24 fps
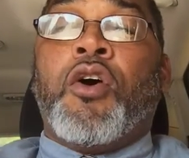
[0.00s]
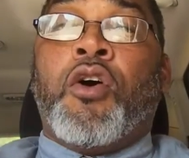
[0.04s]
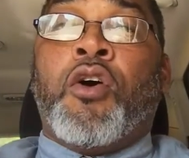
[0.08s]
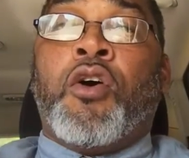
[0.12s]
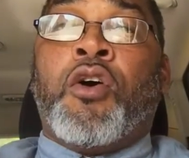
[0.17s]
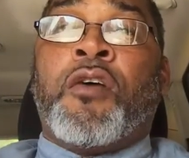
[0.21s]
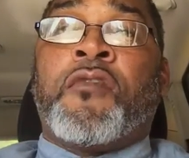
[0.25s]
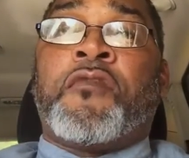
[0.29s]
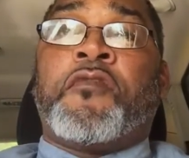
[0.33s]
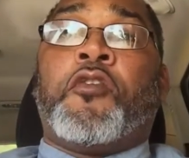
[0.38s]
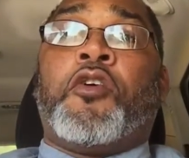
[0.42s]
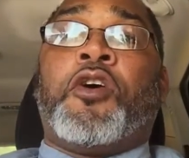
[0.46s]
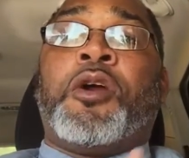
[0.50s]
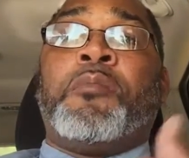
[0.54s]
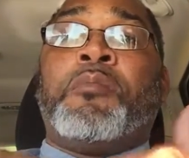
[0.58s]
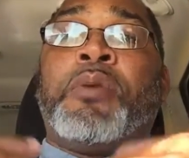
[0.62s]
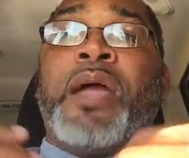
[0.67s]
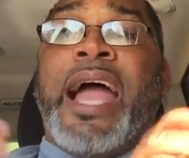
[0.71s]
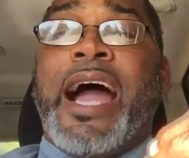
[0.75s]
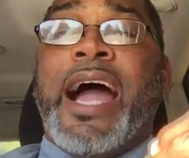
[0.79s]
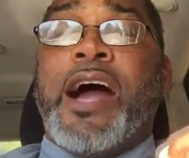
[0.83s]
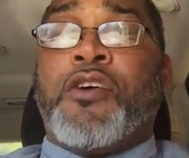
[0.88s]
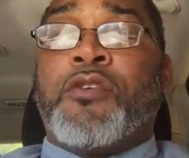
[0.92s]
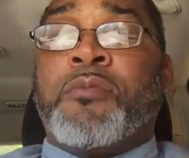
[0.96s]
or for
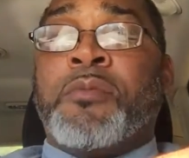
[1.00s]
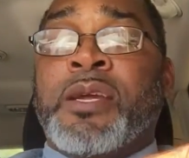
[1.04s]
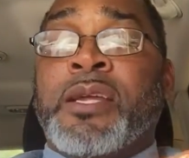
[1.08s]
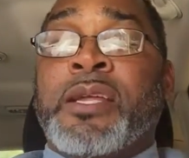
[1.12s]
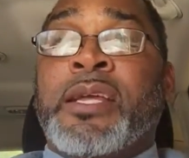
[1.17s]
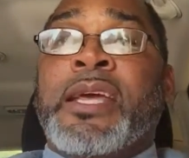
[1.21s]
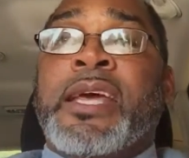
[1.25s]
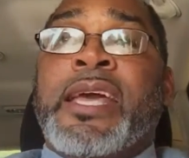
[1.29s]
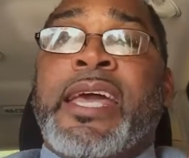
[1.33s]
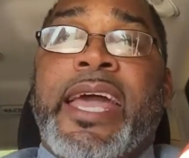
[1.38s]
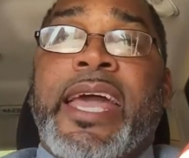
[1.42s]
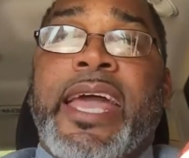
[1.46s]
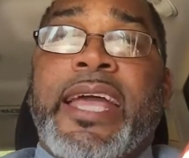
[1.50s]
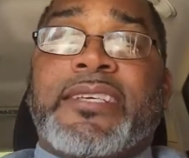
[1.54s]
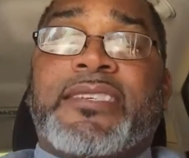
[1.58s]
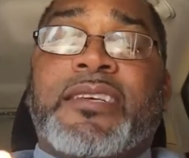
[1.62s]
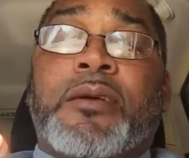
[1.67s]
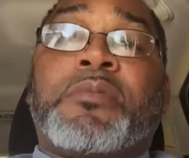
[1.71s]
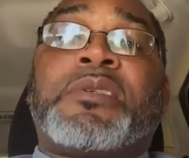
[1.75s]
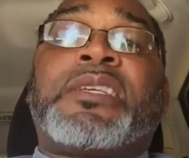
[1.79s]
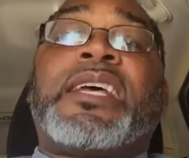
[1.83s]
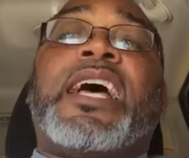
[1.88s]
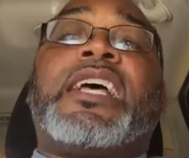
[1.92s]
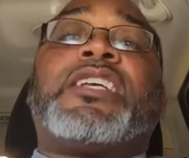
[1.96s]
empowerment. And
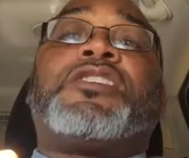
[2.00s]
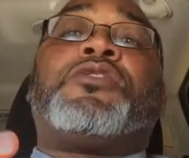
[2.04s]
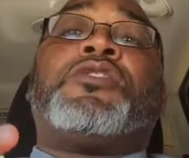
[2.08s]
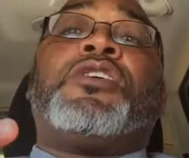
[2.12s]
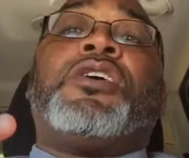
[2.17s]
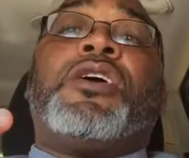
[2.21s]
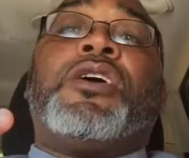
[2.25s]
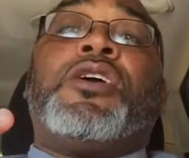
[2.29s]
sometimes